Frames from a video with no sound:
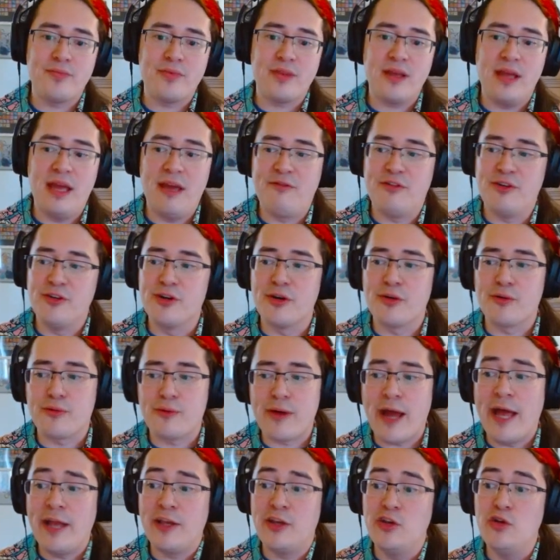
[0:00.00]
If you're
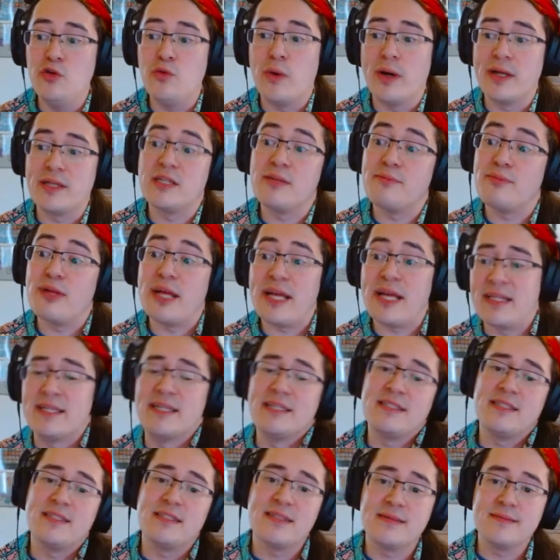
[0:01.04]
red, you want to play
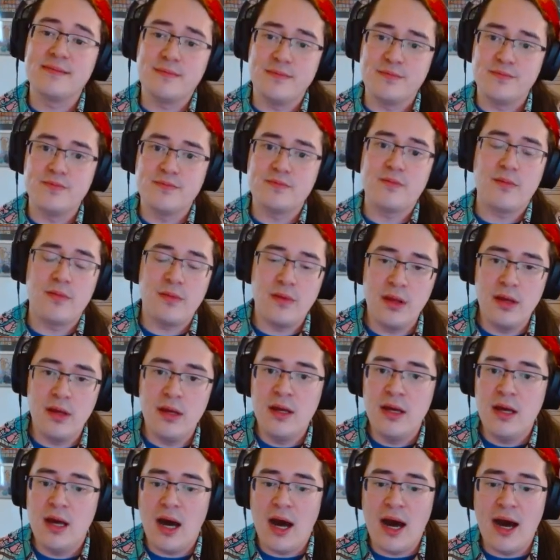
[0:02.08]
this.
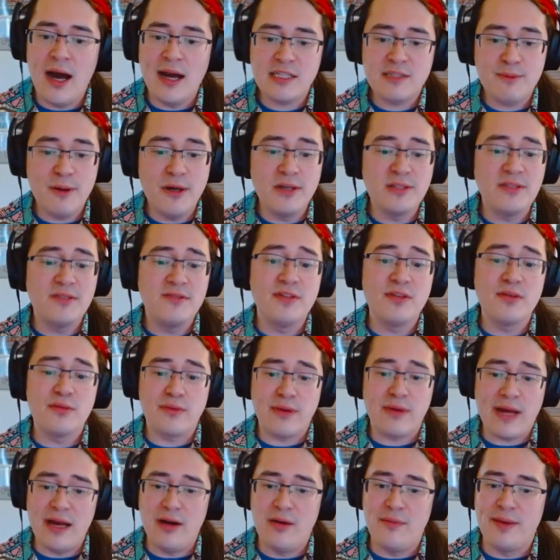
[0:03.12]
Explosive
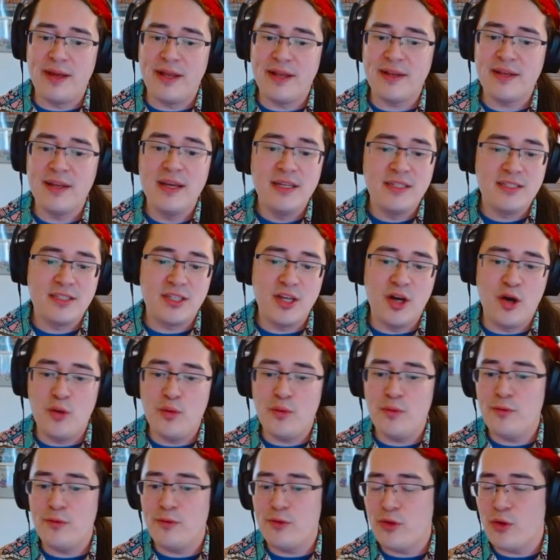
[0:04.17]
Derailment.
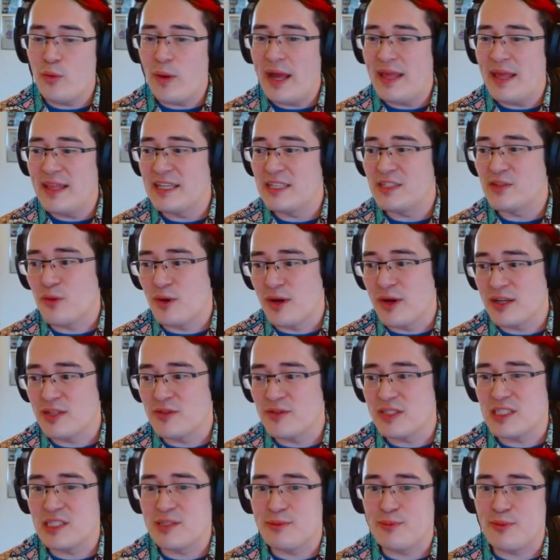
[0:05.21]
So the way this works
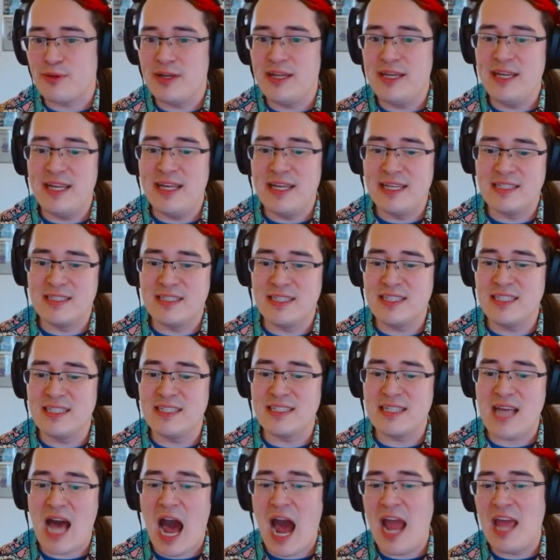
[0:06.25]
with Spree is this
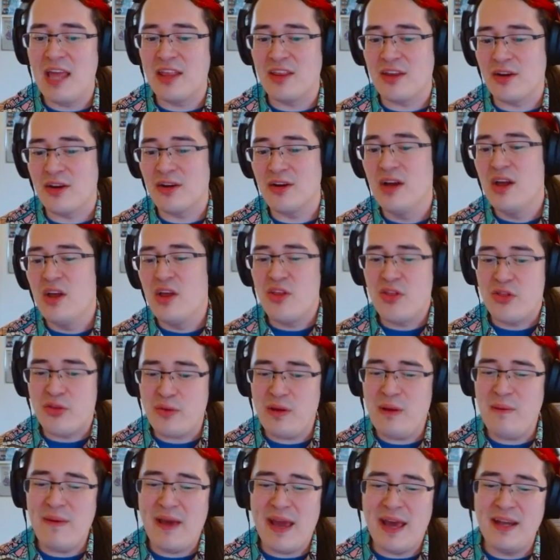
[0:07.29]
is either
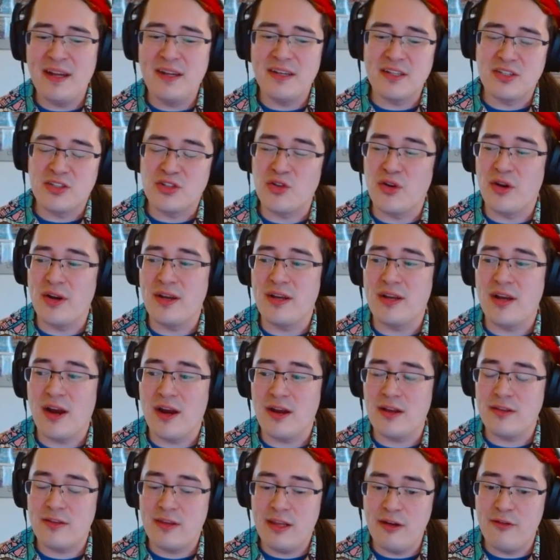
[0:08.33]
3 mana,
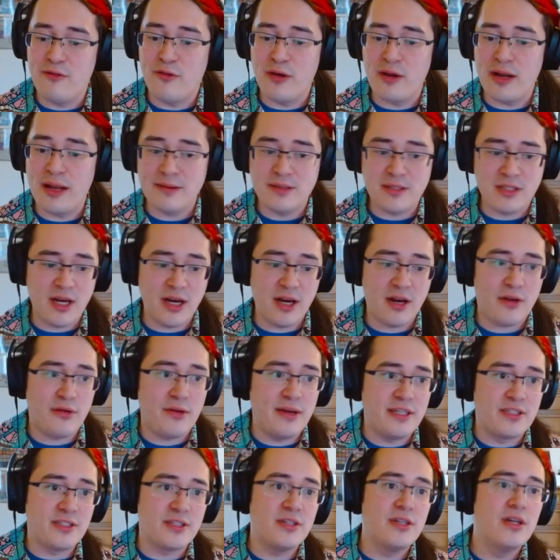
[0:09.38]
deal 4 damage to target
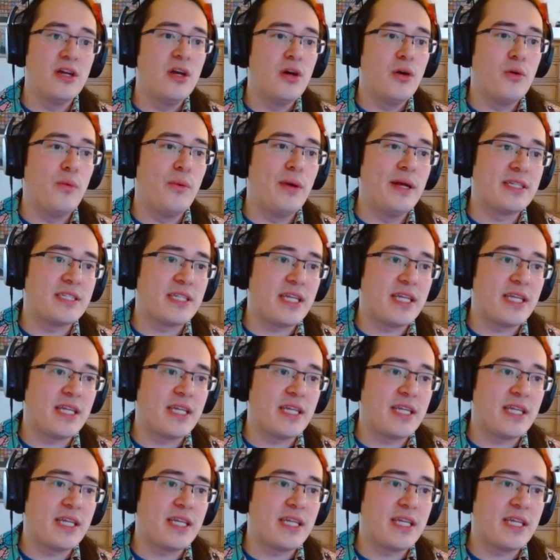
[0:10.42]
creature, which